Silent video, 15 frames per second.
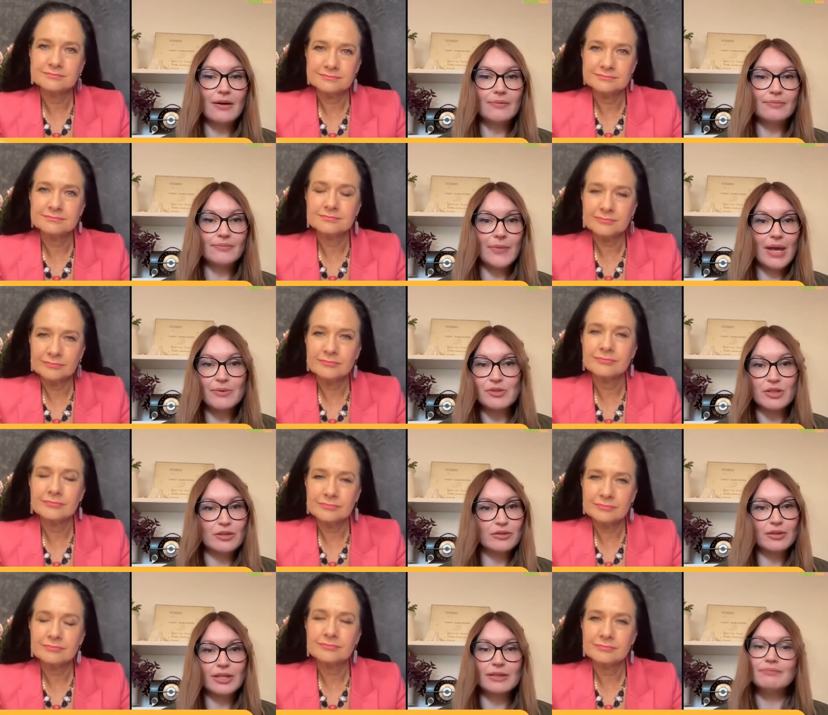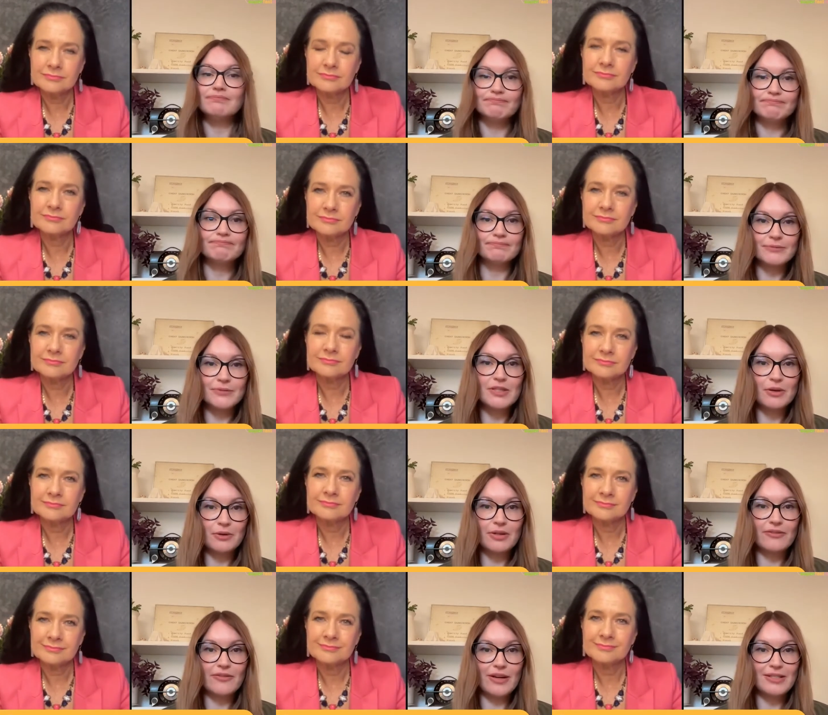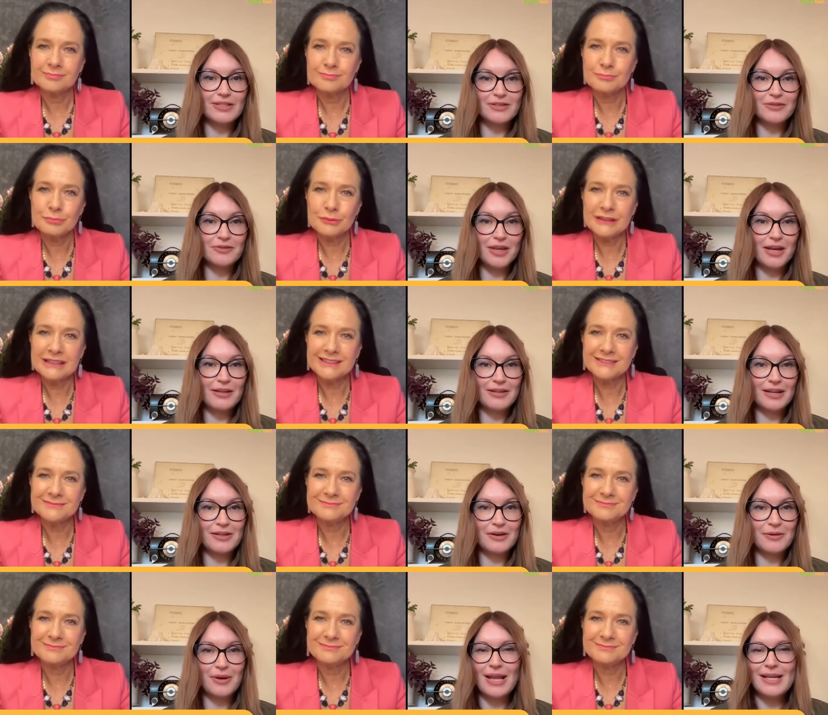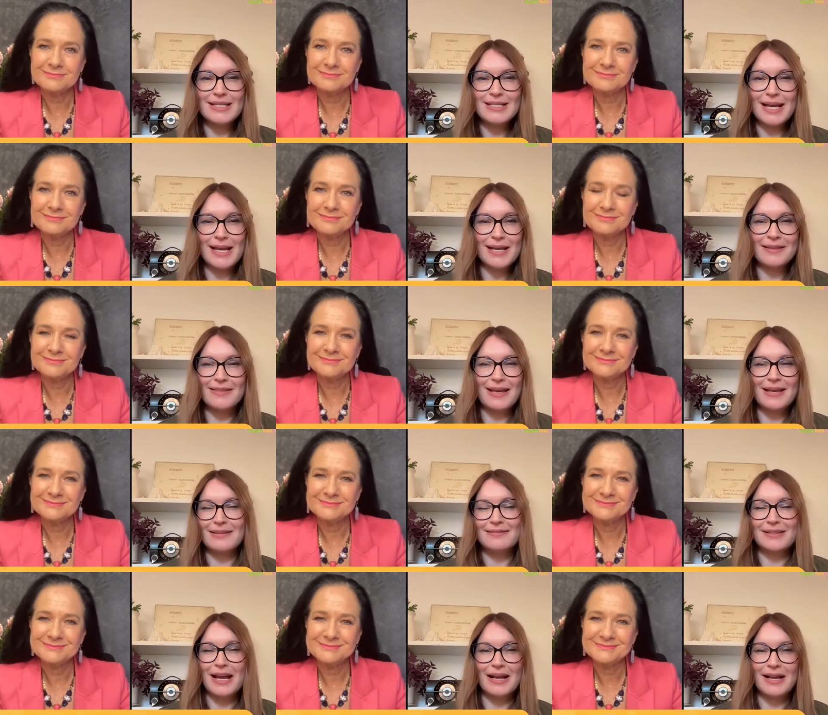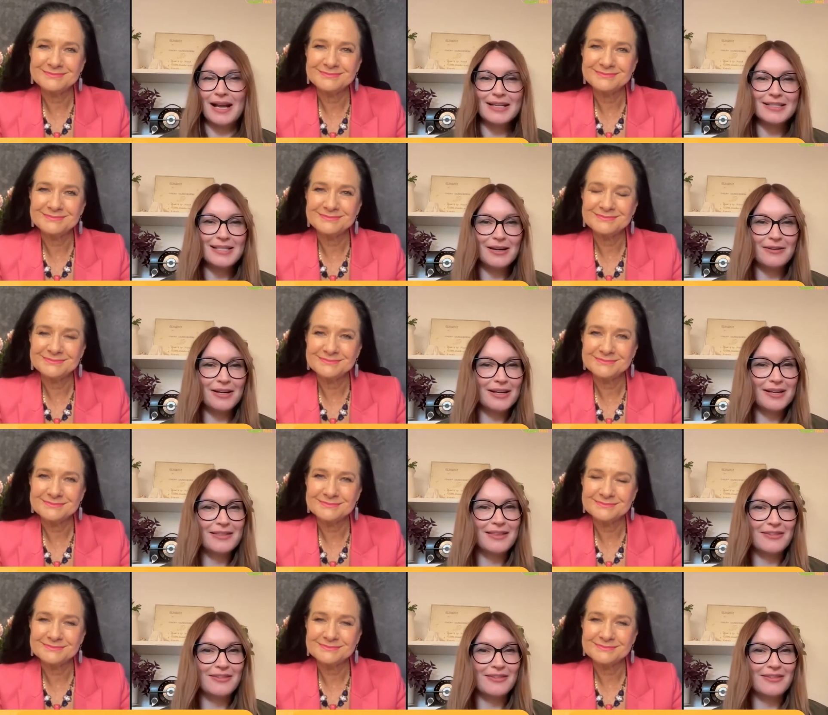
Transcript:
Speaker 1: Absolutely. Totally fine to do that. I know any diet that, yeah, cuts out anything